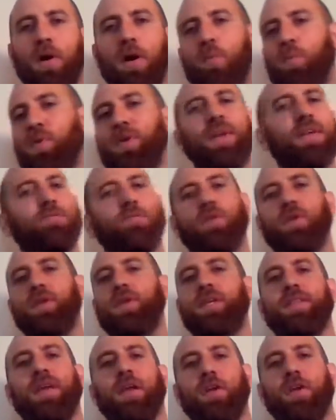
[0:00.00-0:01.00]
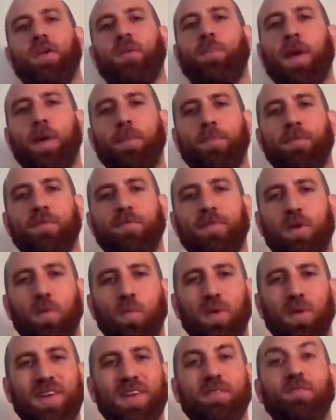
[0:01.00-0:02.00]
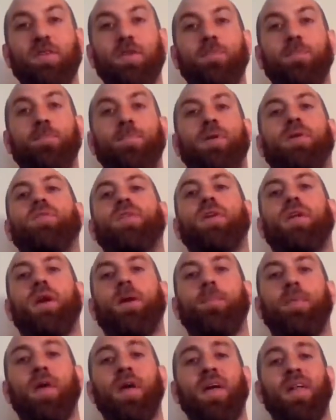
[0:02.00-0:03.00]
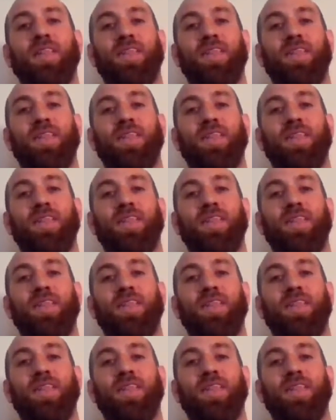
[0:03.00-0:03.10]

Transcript: We didn't really need that on a pay-per-view. We didn't really build it up